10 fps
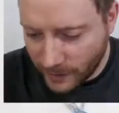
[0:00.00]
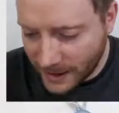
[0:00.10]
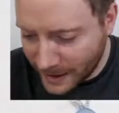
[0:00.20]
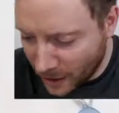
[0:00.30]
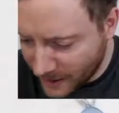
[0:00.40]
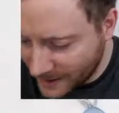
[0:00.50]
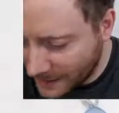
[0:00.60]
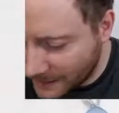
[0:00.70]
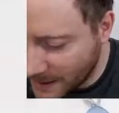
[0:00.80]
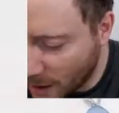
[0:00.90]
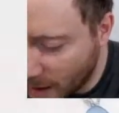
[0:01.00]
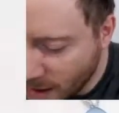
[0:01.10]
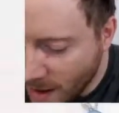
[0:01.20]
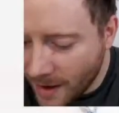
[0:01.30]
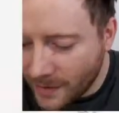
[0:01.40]
really nice little
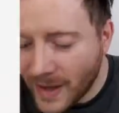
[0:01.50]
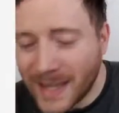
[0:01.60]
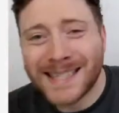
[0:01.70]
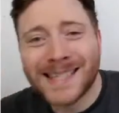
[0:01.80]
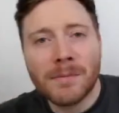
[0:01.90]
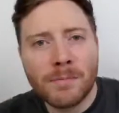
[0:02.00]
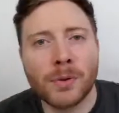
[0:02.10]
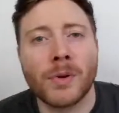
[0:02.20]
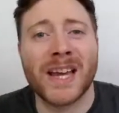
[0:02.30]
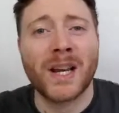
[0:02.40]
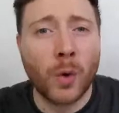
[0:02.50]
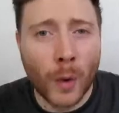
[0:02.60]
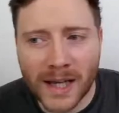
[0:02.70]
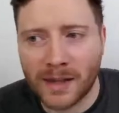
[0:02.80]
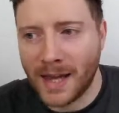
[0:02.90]
design. They're simple, they're
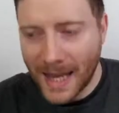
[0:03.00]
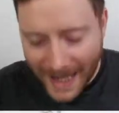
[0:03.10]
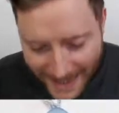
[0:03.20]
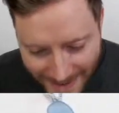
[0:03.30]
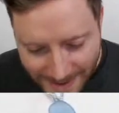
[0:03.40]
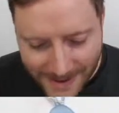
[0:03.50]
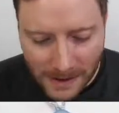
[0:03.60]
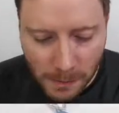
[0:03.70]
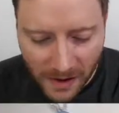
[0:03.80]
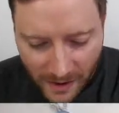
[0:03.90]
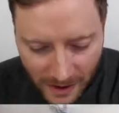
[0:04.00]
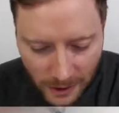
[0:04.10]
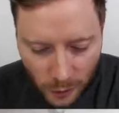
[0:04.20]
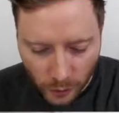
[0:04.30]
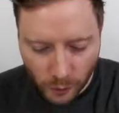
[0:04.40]
quick, they're easy, but they
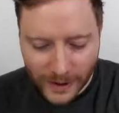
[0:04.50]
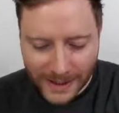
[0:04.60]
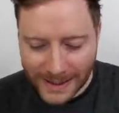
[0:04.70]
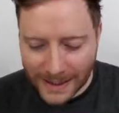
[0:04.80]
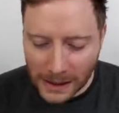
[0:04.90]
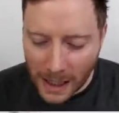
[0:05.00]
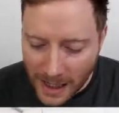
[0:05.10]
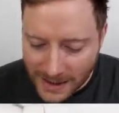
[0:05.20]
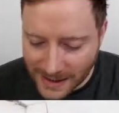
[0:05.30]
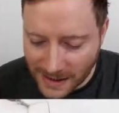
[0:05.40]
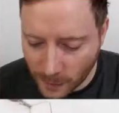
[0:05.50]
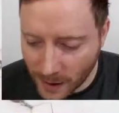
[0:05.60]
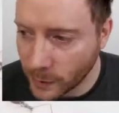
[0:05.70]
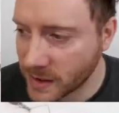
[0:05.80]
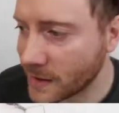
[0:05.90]
look really classy as
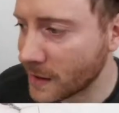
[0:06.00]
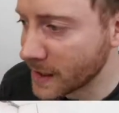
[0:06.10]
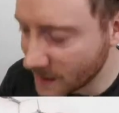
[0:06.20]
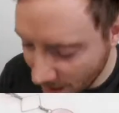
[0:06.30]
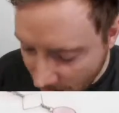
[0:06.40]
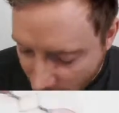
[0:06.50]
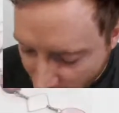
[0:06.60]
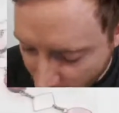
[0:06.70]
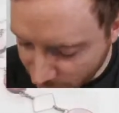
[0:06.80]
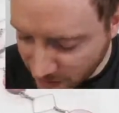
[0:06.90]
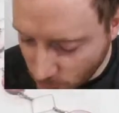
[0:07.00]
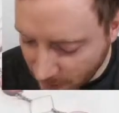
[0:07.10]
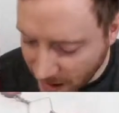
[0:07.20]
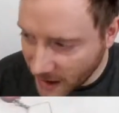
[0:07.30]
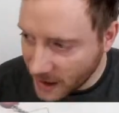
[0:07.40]
well, which is nice. This
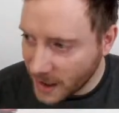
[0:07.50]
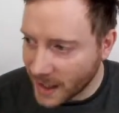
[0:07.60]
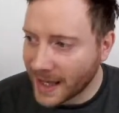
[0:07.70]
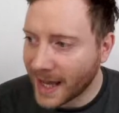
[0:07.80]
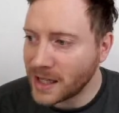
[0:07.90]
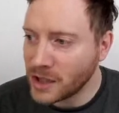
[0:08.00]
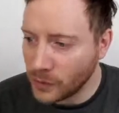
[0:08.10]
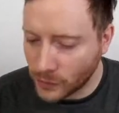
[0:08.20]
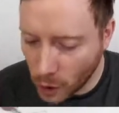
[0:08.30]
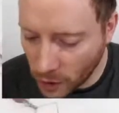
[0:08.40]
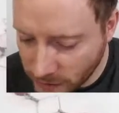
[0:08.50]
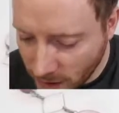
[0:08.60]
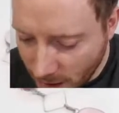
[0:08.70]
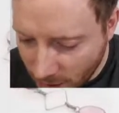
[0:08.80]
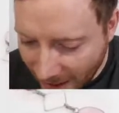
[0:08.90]
one here, again, you've got
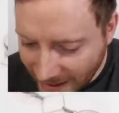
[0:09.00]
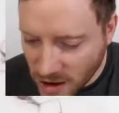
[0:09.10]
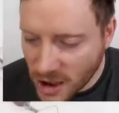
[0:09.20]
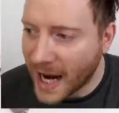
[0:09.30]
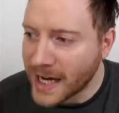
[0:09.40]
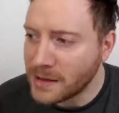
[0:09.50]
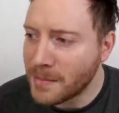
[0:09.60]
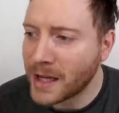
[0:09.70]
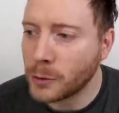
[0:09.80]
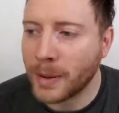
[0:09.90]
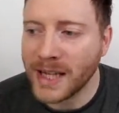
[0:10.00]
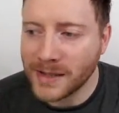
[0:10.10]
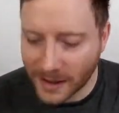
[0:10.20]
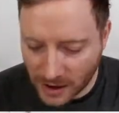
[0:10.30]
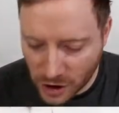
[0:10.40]
that chainmail
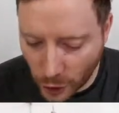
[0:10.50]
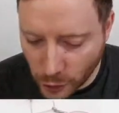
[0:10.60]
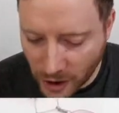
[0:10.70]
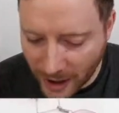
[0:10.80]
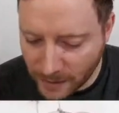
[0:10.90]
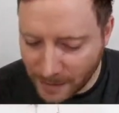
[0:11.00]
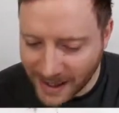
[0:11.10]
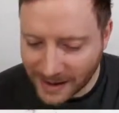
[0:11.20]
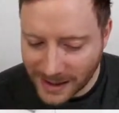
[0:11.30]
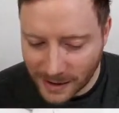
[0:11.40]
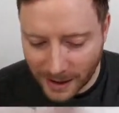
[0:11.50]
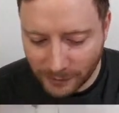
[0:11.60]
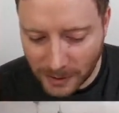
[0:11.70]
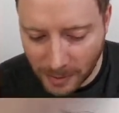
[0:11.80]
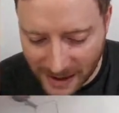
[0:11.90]
piece. It shows you how to make this
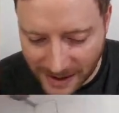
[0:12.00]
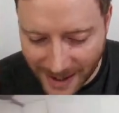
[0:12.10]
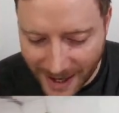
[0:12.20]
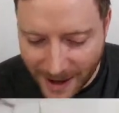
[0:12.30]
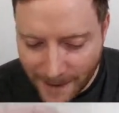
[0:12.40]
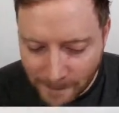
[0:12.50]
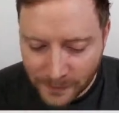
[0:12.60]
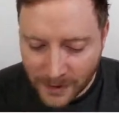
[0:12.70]
lovely piece there.